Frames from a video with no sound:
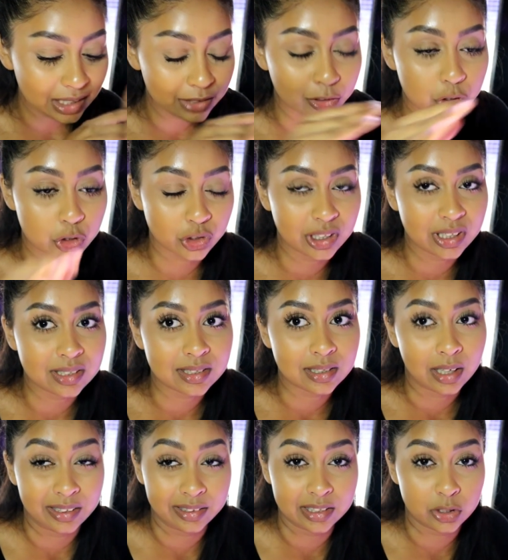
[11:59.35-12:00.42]
The drinks,
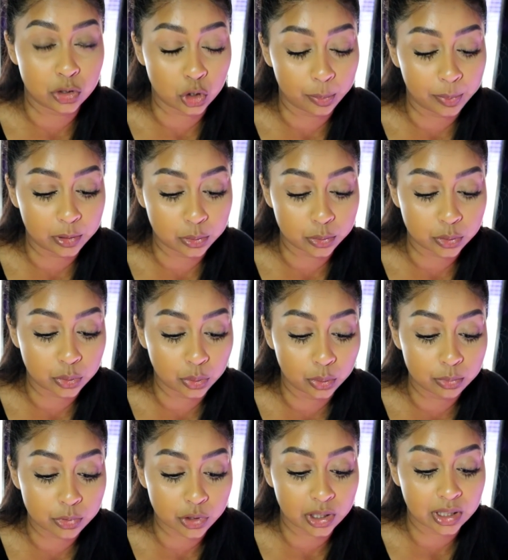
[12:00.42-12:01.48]
like this tropical
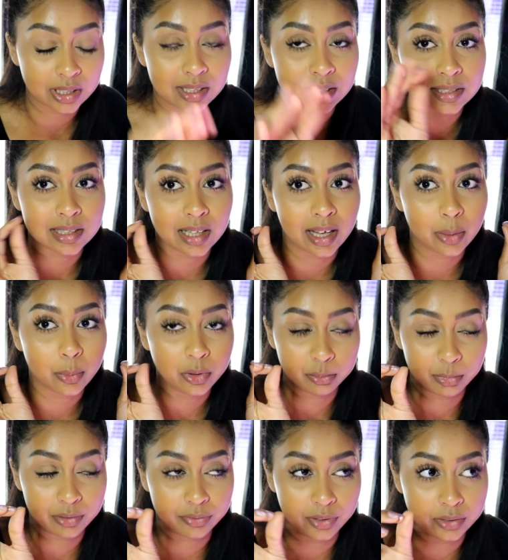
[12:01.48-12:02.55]
storm drink, is like one of
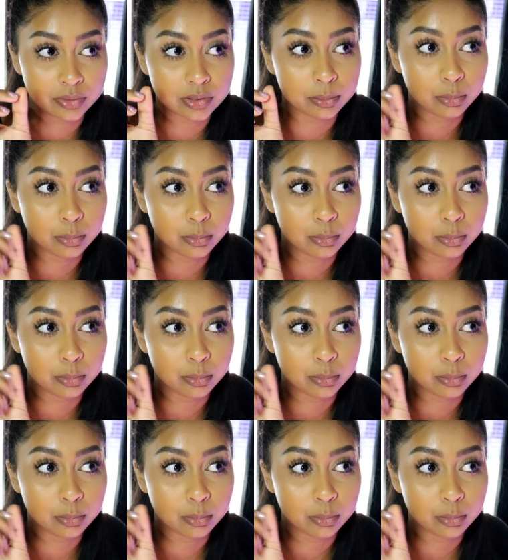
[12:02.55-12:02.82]
my favorite